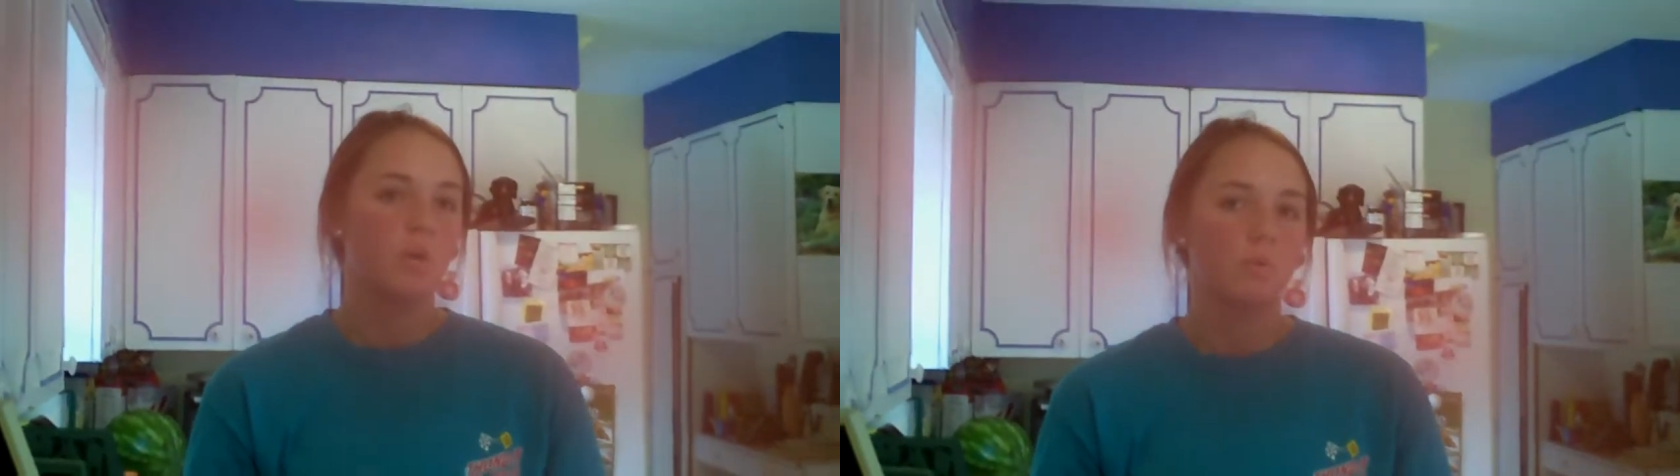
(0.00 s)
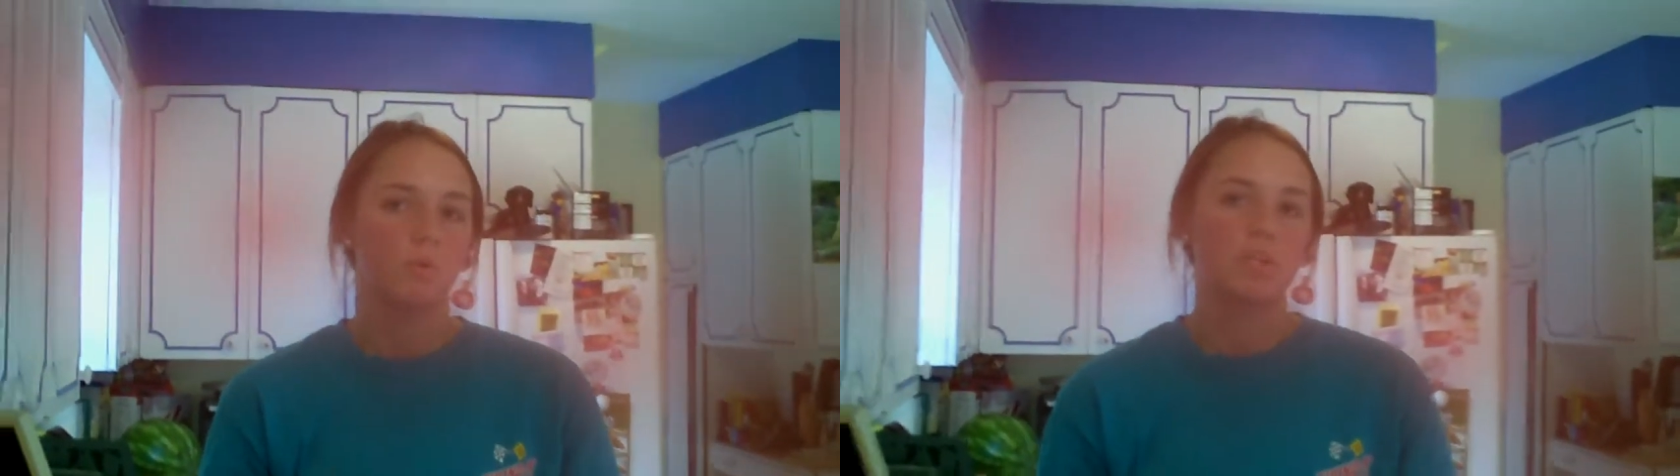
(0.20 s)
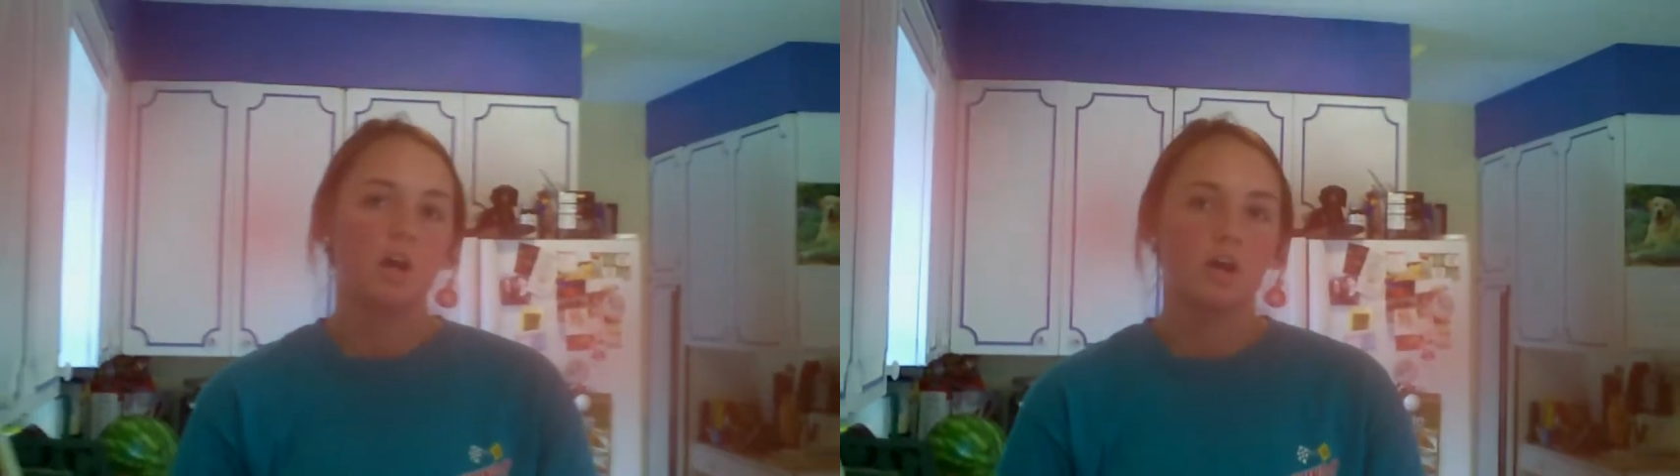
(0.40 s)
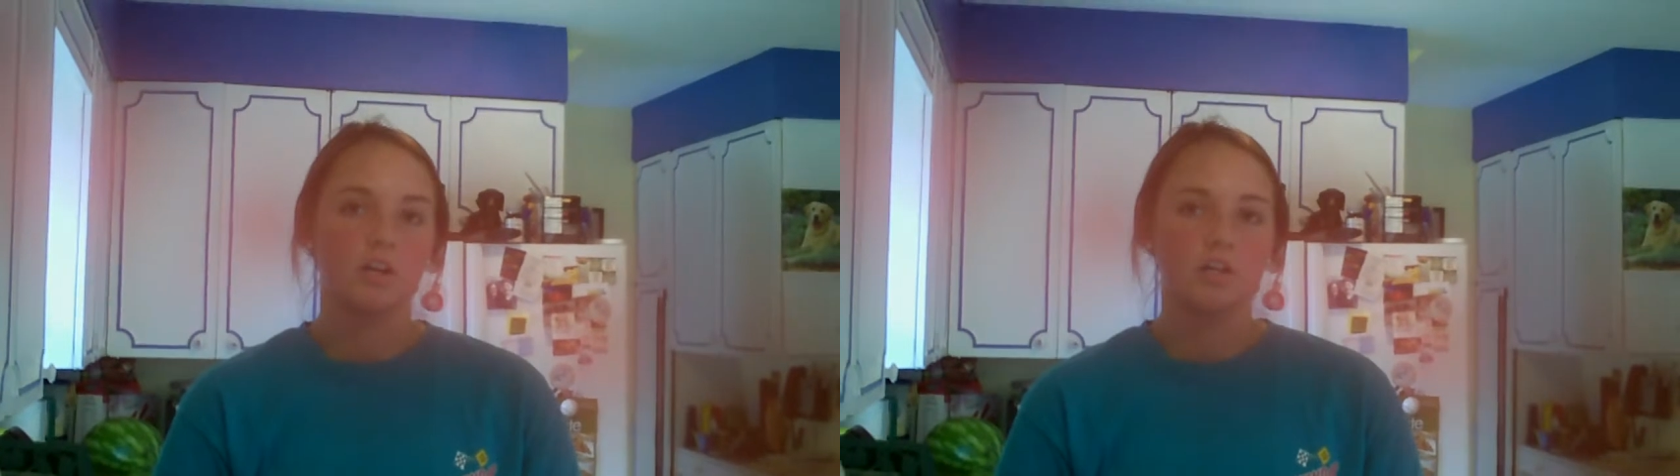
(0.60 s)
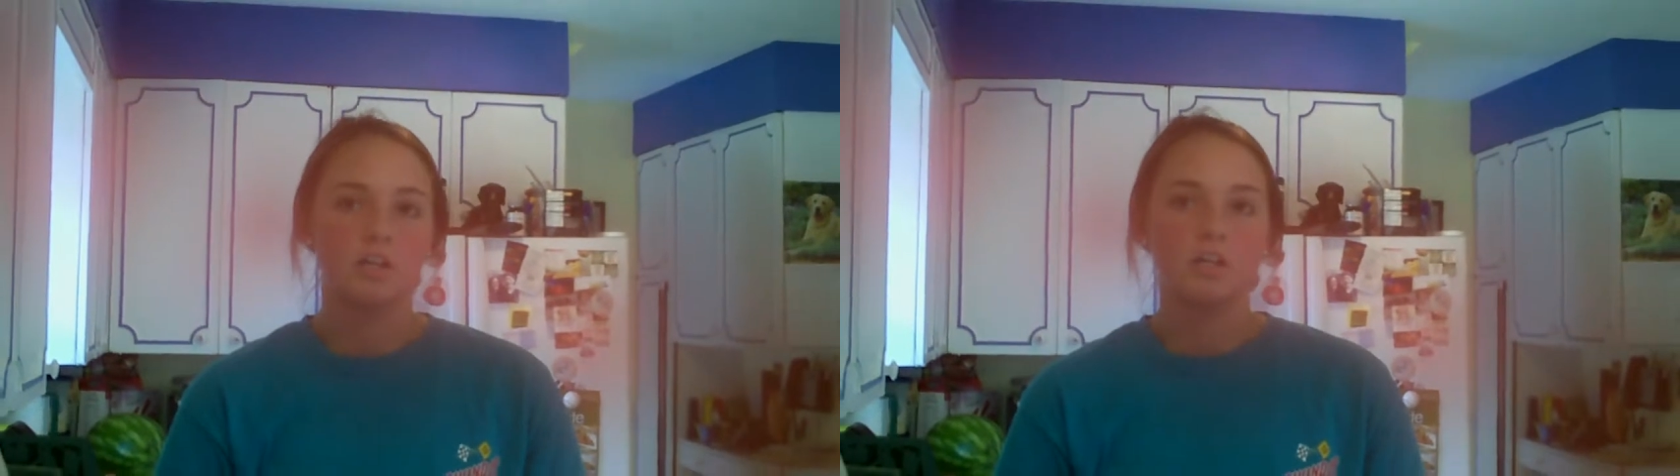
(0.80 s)
wrote an
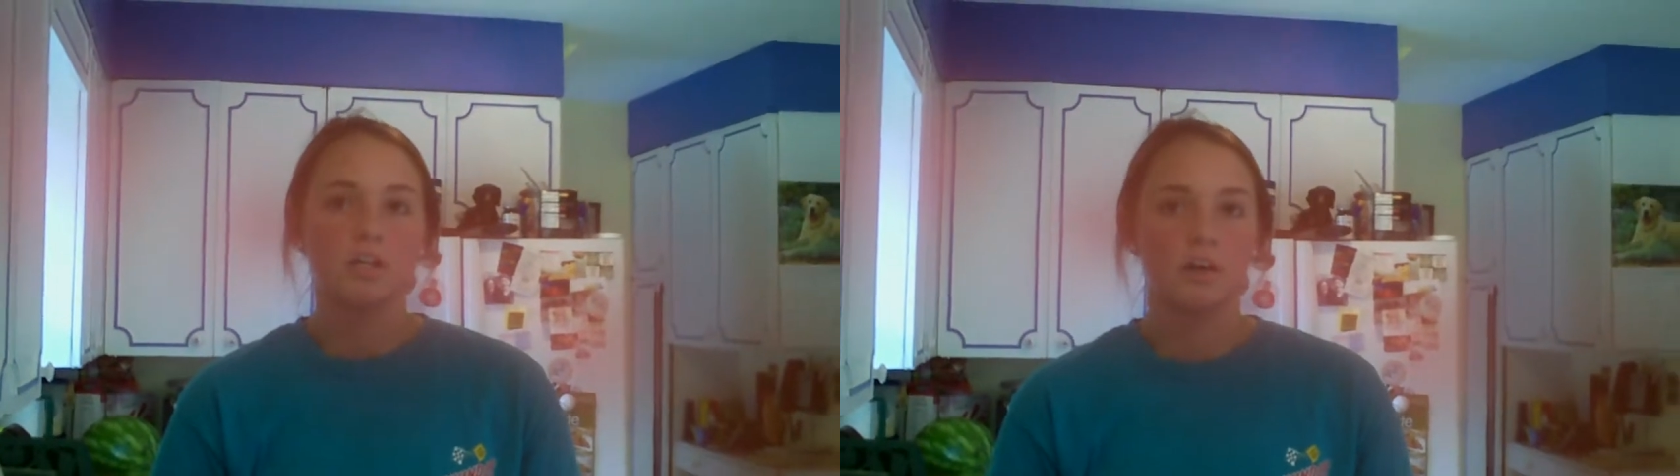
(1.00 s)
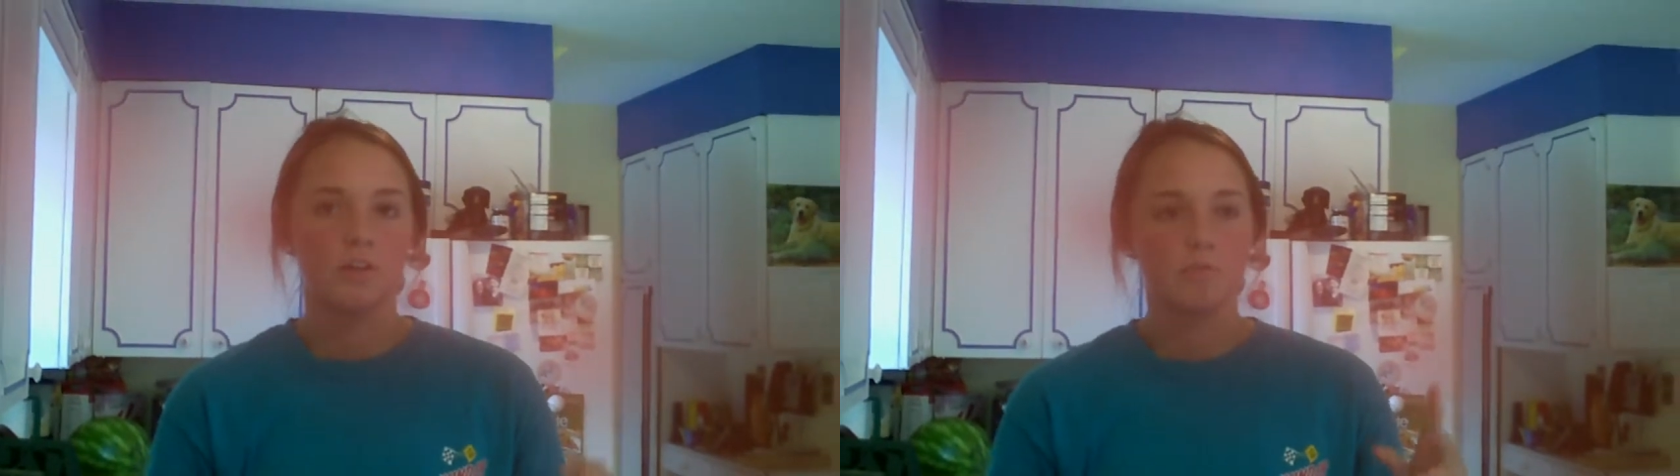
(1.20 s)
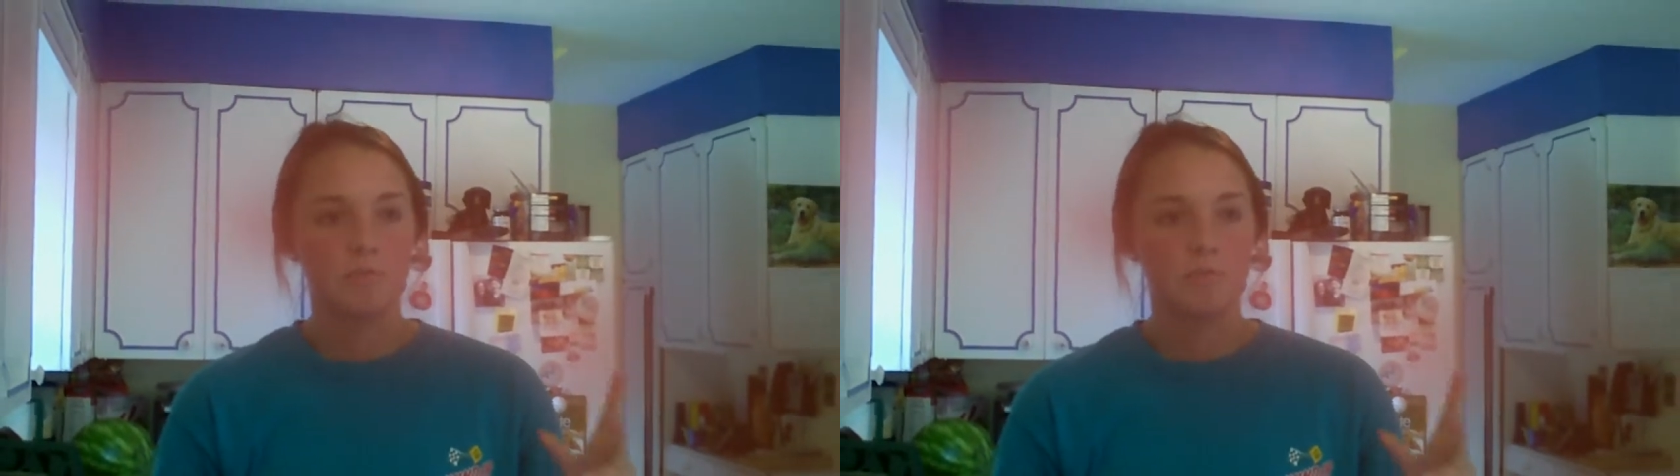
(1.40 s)
article called The